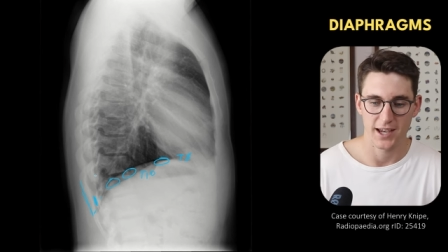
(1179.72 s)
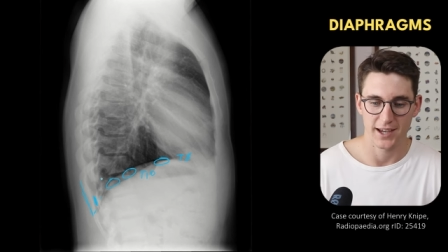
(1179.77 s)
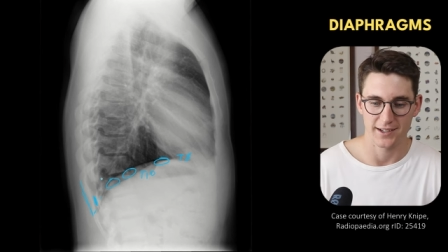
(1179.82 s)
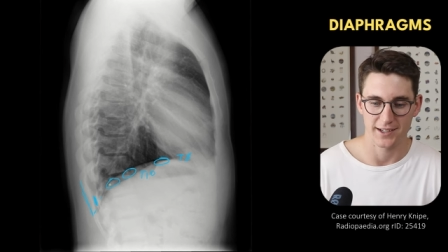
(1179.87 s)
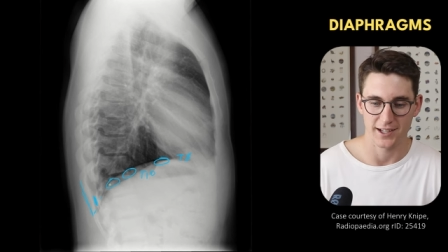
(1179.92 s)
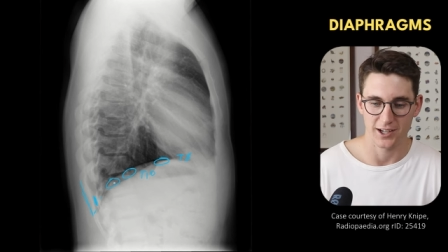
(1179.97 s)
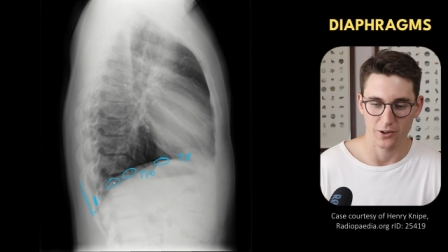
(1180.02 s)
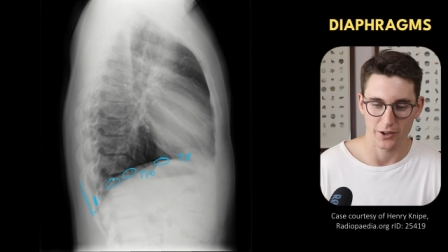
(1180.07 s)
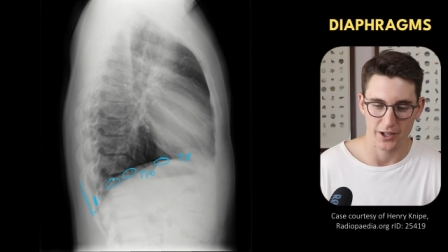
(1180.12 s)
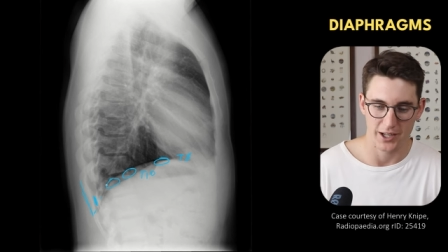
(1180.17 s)

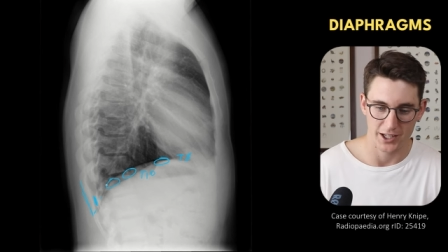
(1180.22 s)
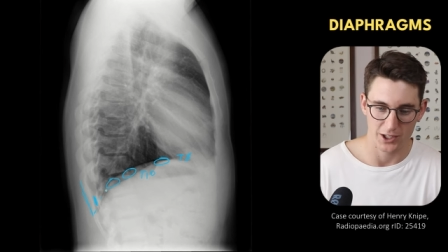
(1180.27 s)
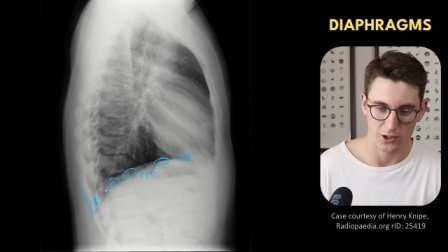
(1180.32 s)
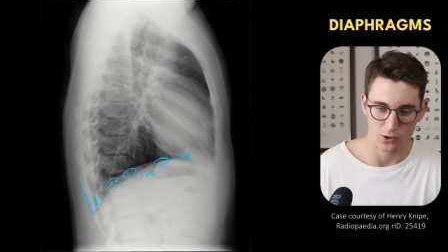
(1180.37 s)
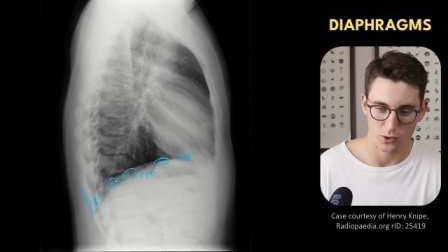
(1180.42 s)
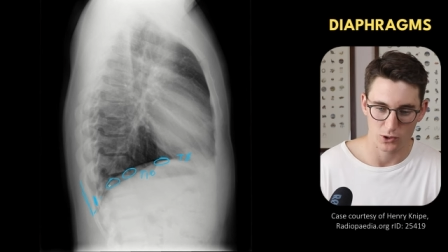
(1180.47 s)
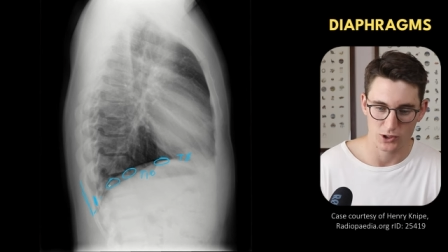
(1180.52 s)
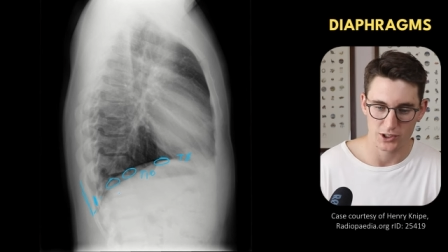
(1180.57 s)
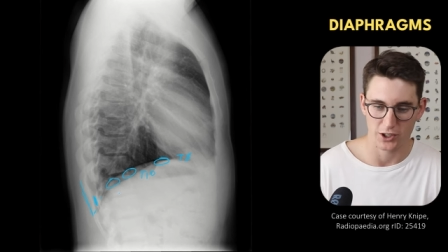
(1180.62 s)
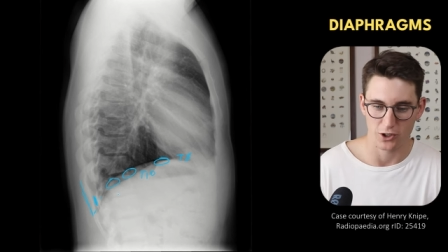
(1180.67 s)
and our
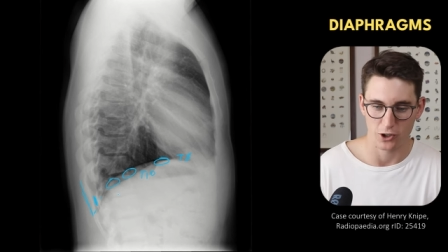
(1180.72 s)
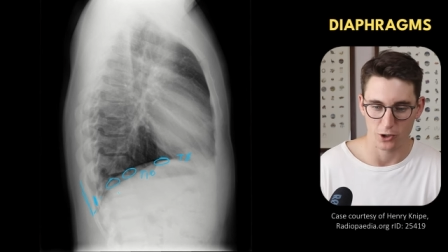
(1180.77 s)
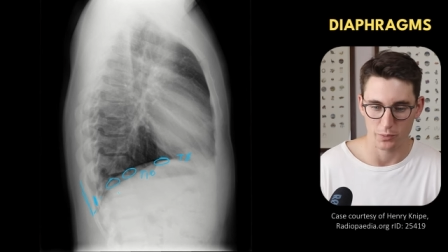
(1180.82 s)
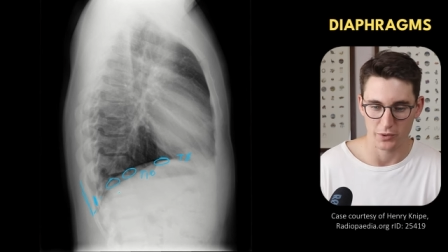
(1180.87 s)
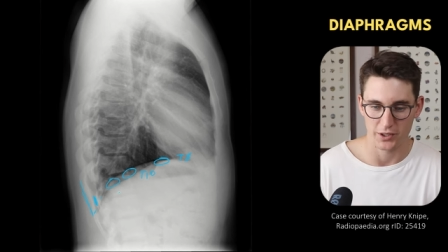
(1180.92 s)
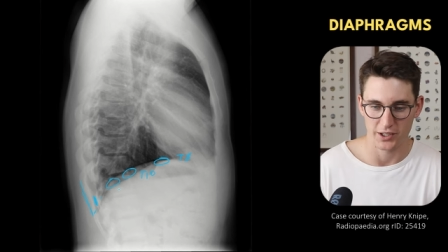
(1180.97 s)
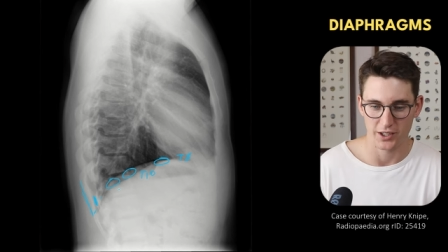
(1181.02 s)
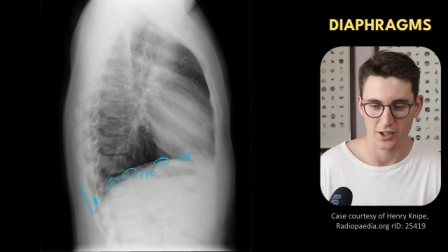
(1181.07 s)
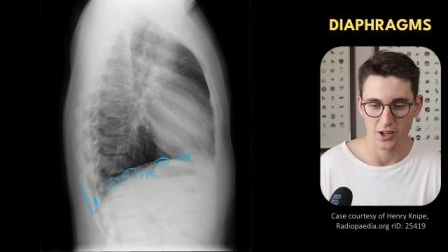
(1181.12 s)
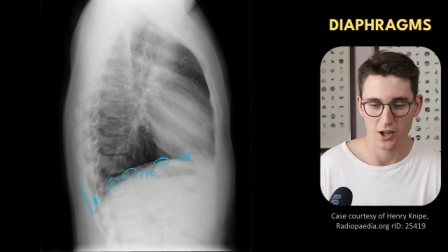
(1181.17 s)
aortic
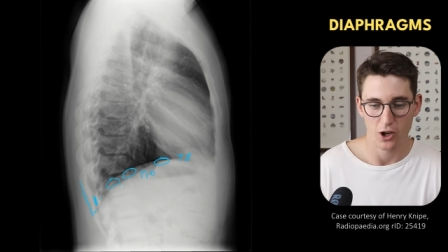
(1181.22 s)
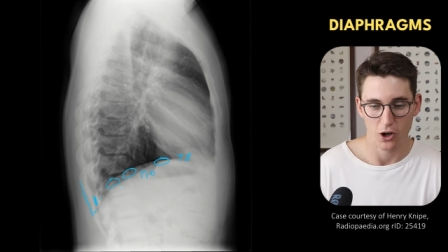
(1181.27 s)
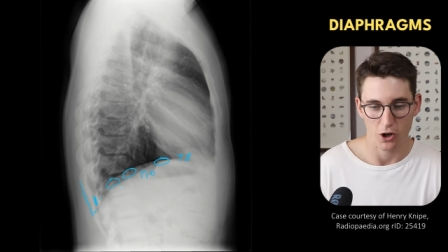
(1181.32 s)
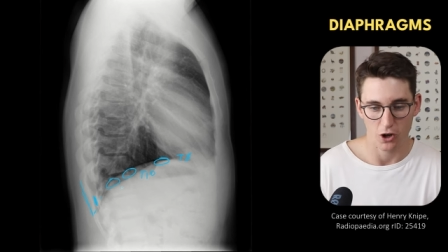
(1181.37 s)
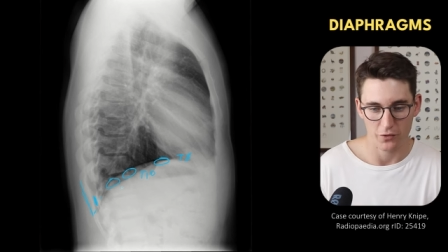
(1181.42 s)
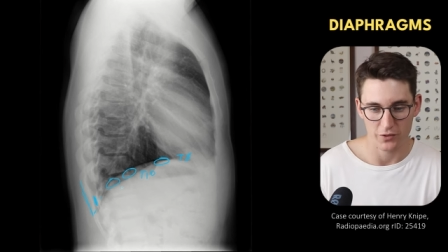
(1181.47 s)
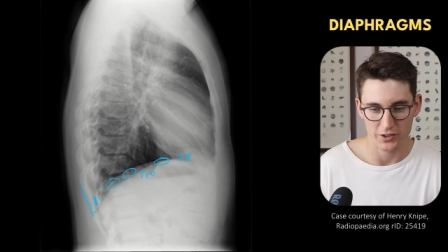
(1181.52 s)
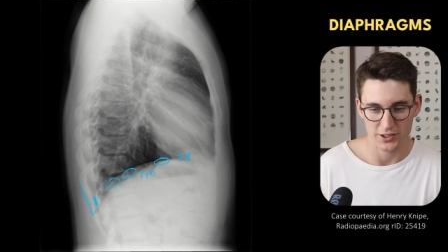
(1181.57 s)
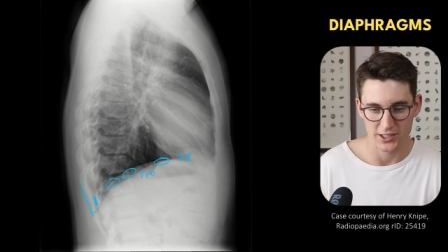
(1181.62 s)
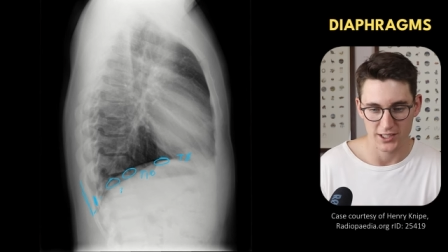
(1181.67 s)
opening
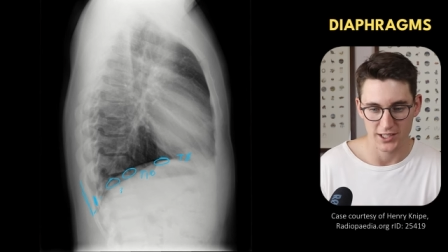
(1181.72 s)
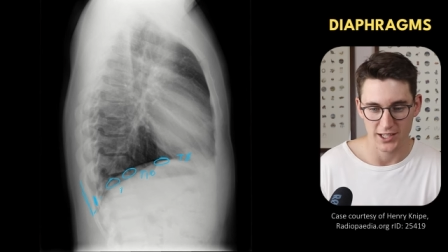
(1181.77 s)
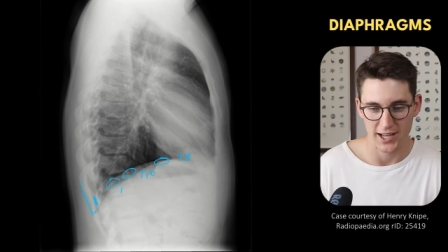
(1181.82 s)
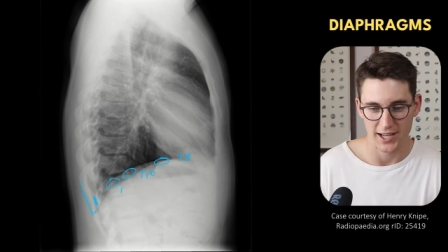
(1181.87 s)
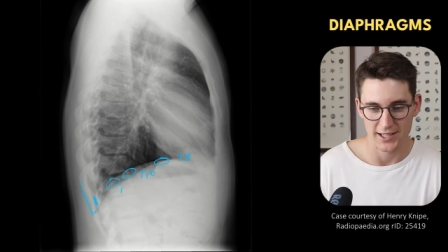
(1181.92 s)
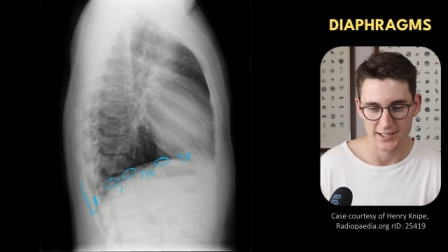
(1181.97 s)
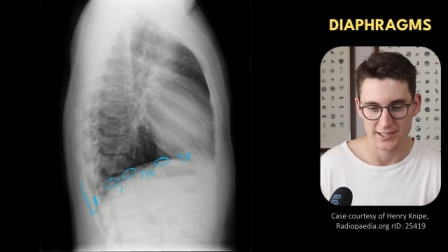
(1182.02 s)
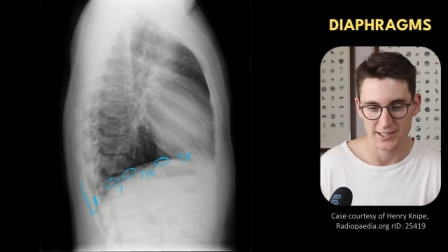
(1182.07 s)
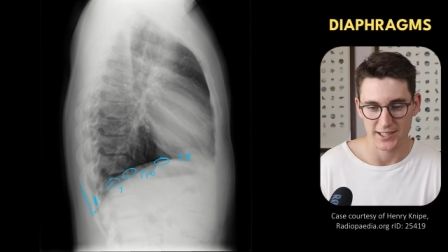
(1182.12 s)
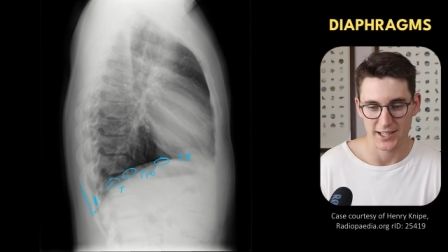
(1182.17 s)
obviously
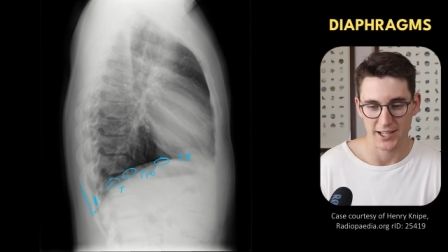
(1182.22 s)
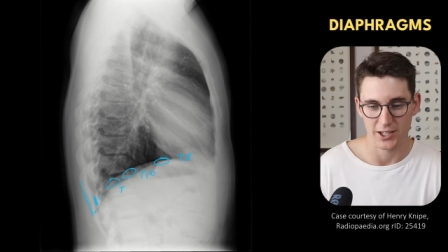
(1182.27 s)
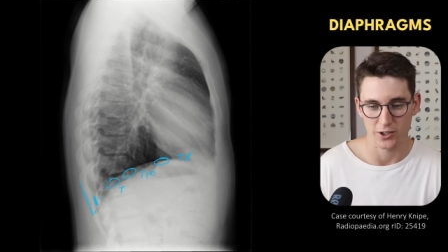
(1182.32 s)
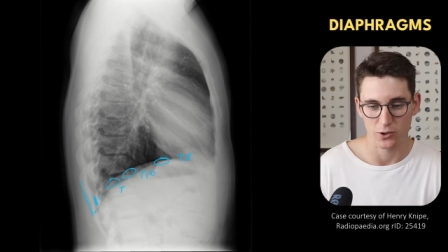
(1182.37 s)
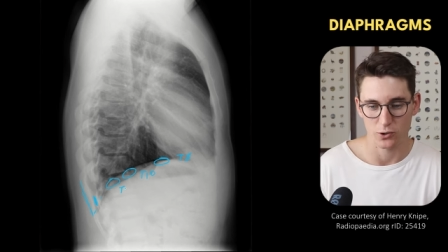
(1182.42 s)
has the